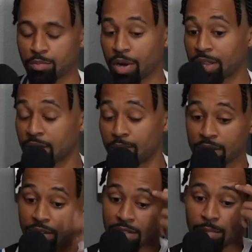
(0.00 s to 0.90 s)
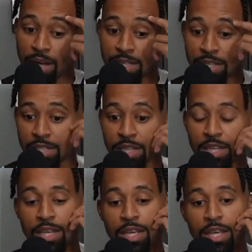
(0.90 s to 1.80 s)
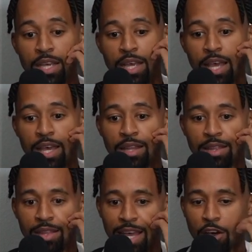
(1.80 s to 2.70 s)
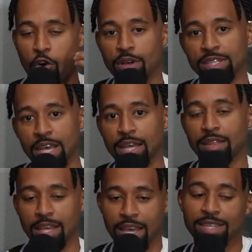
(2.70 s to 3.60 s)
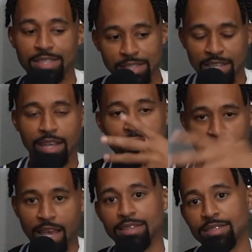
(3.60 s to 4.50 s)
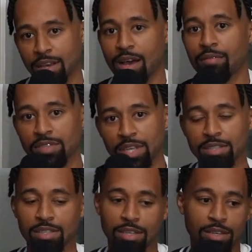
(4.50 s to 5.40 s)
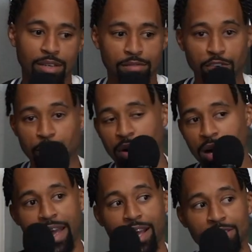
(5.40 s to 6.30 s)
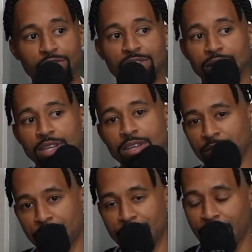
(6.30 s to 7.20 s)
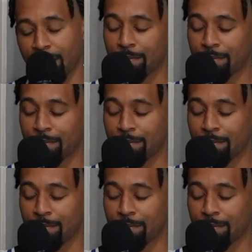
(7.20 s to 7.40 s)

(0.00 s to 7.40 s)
brought this to my attention, and like I always say, the guest dictates the conversation. For you podcast hosts out there, some free game.